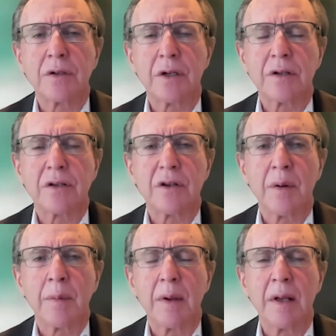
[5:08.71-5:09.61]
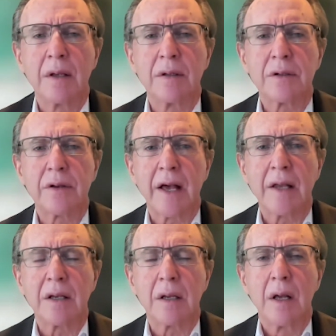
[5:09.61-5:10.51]
system is
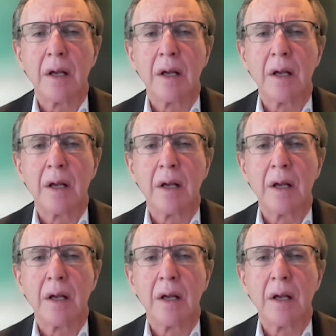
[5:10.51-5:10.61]
that